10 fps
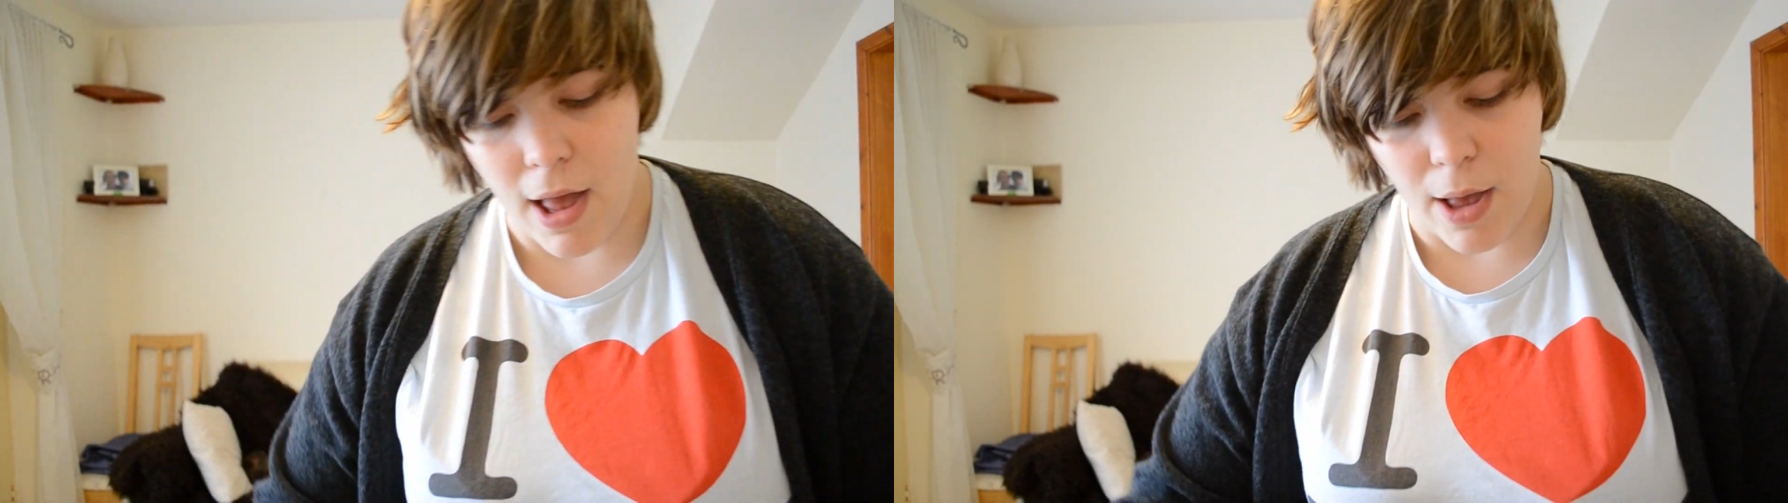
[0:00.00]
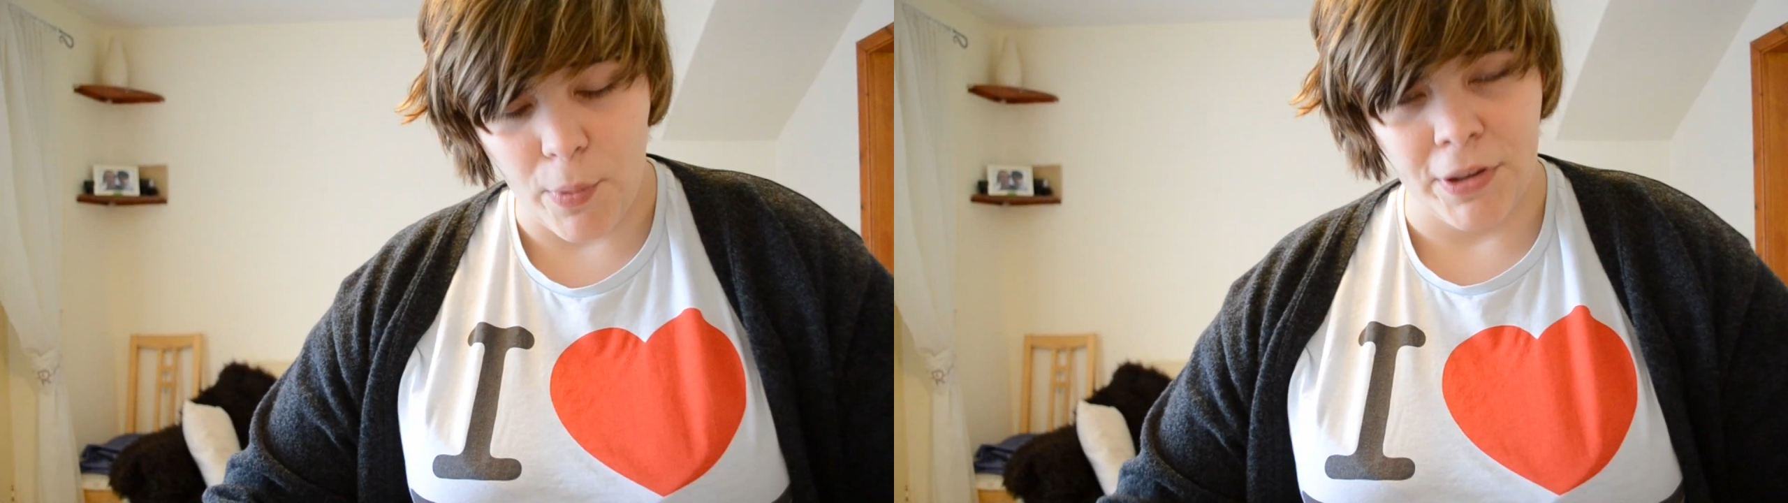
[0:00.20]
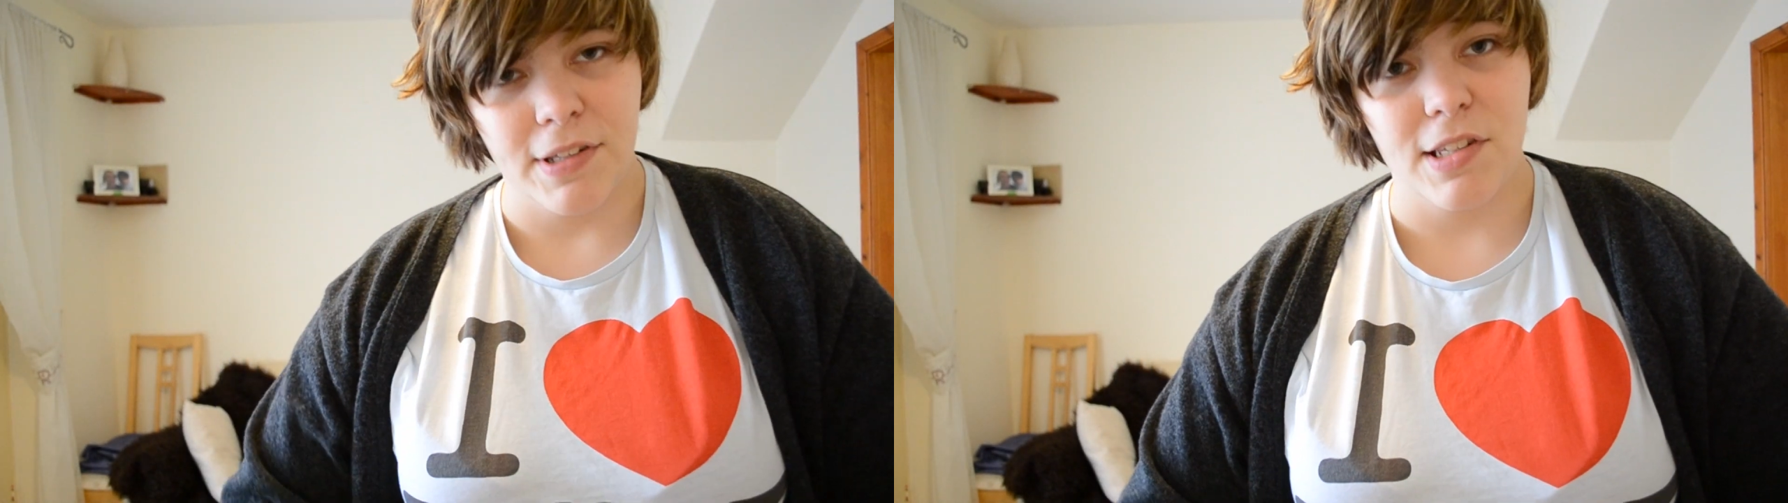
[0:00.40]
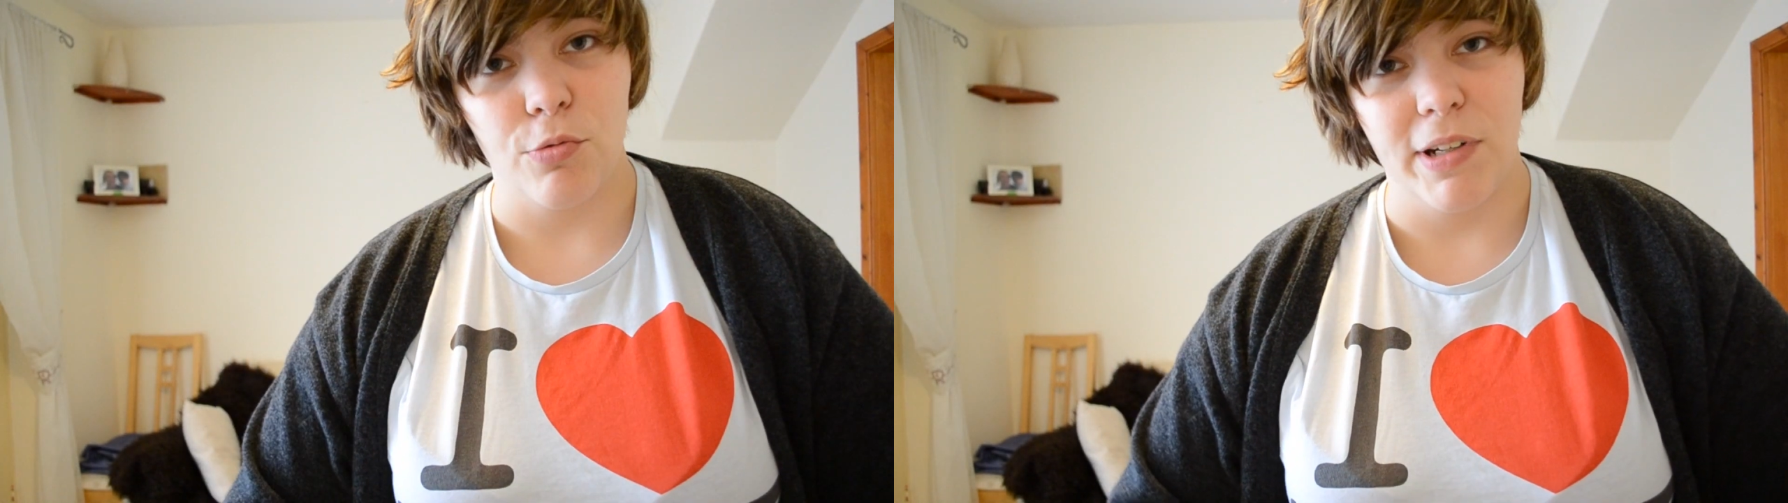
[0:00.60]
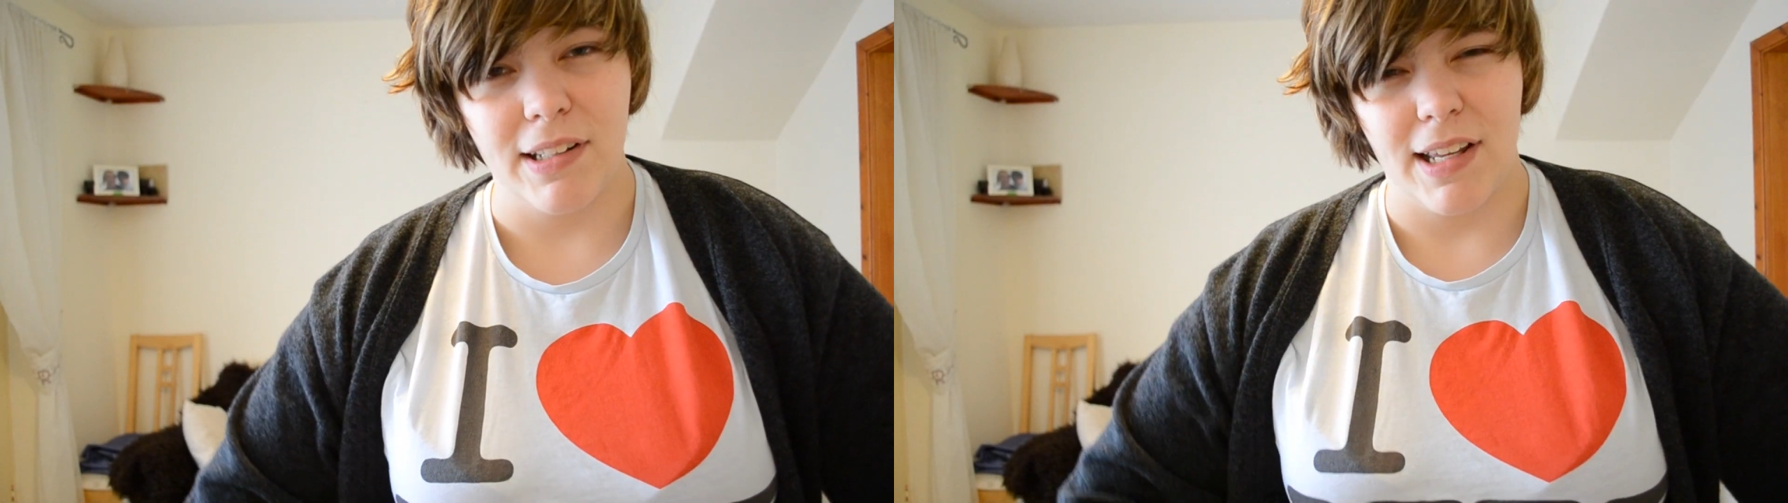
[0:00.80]
And when the
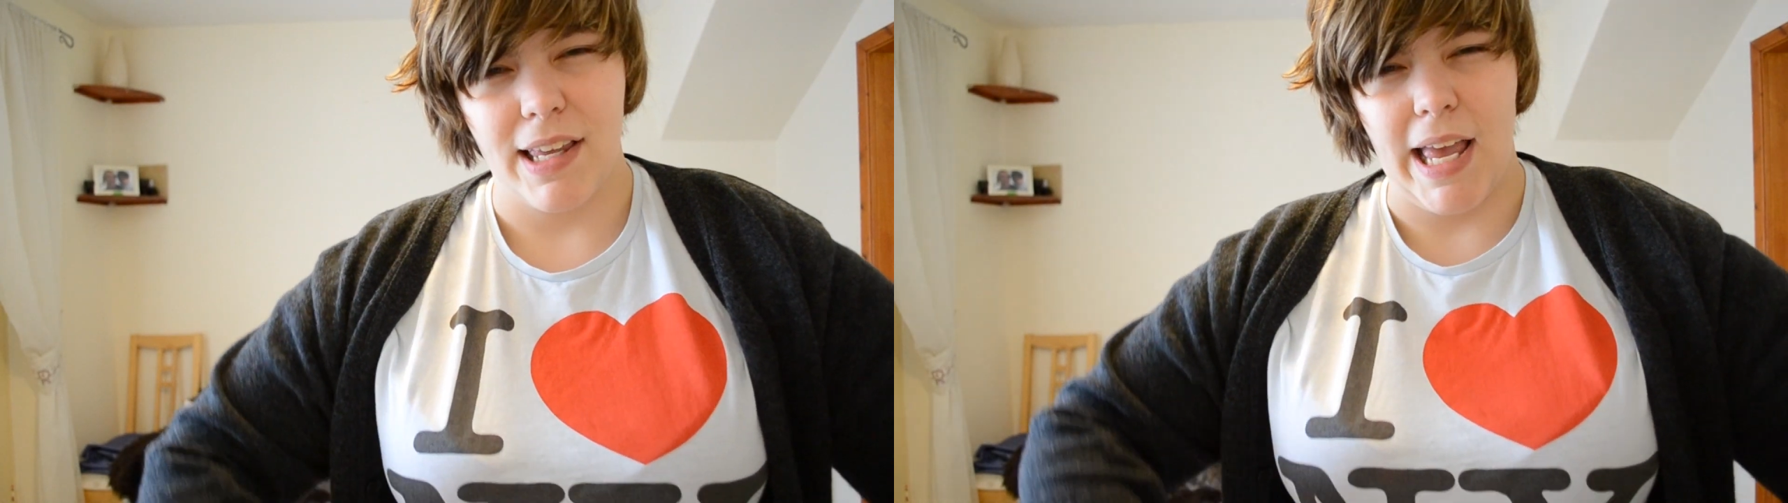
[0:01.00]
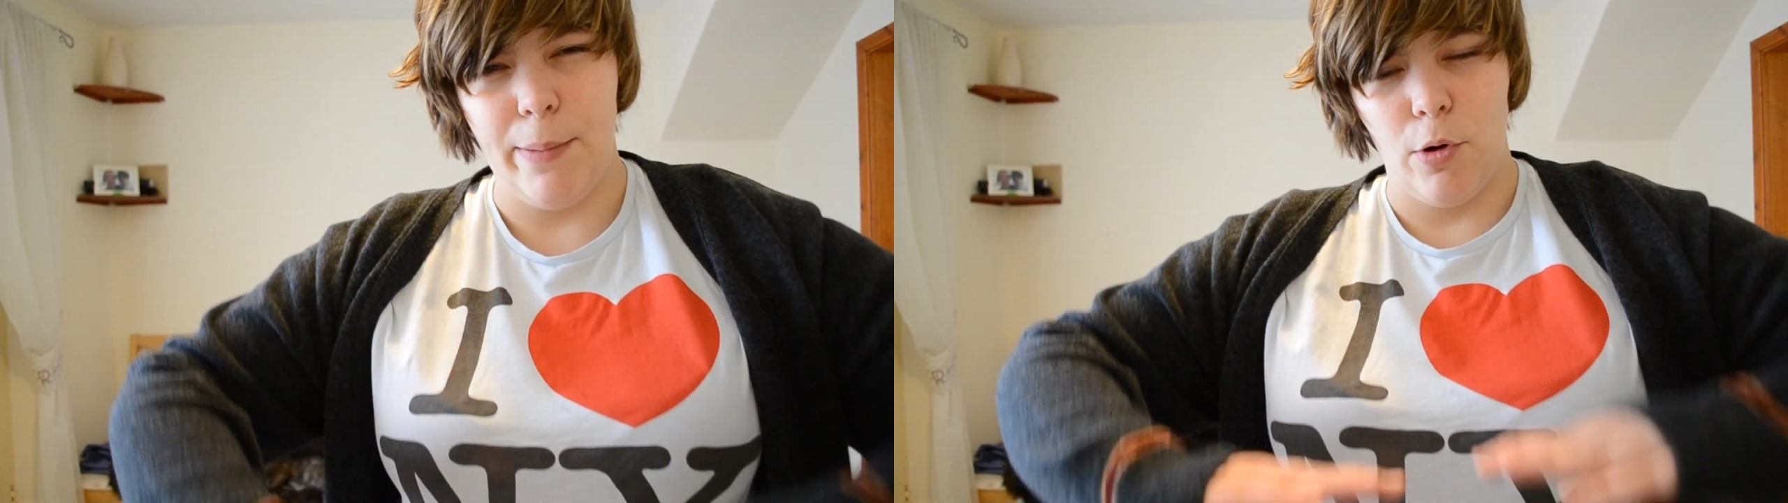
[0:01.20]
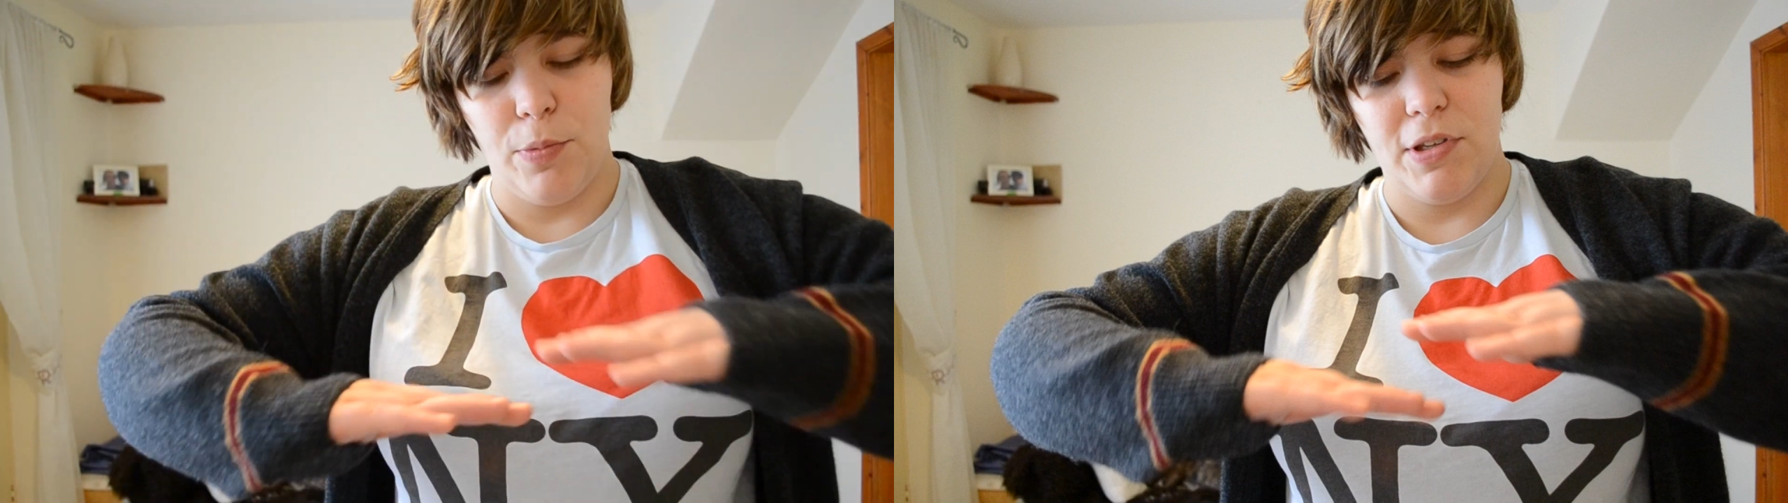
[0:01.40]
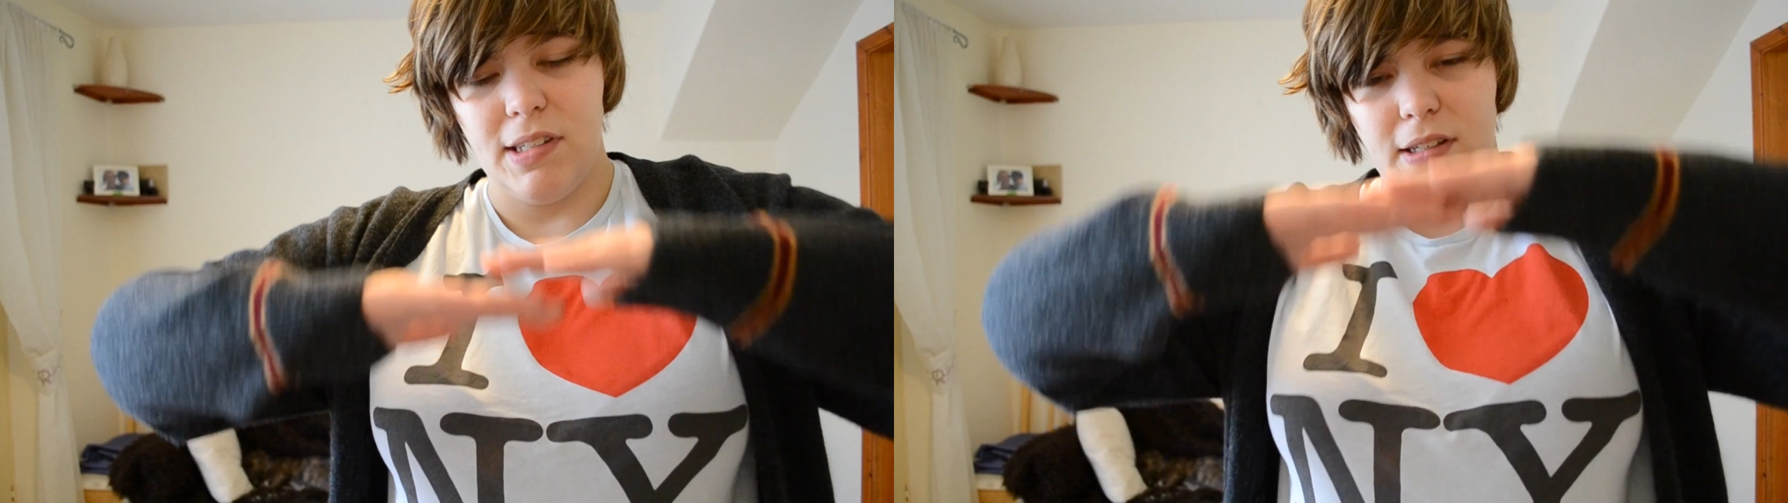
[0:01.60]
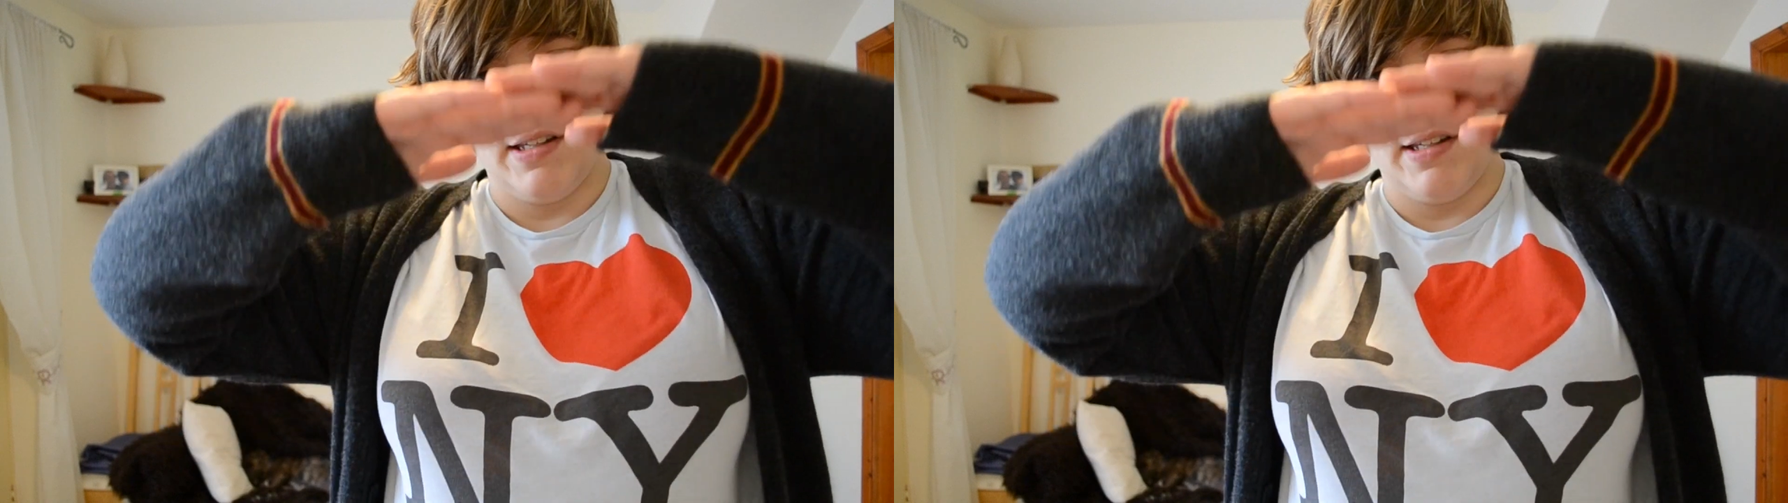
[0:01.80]
screen like came up, you see